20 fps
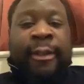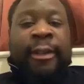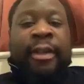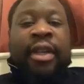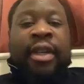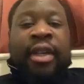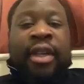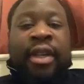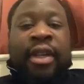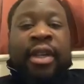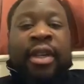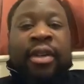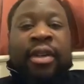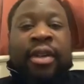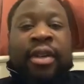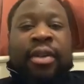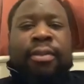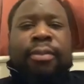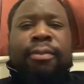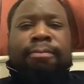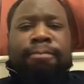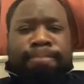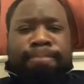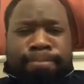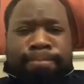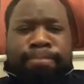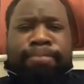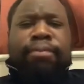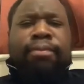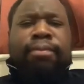having a bad game,
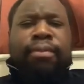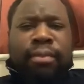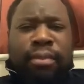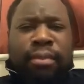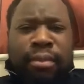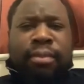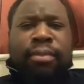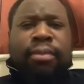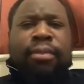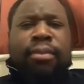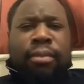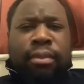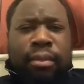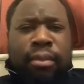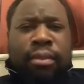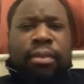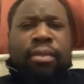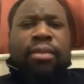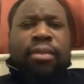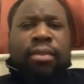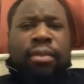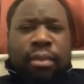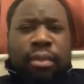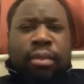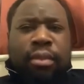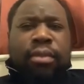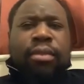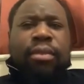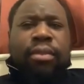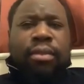you know he's having a bad
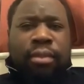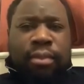game.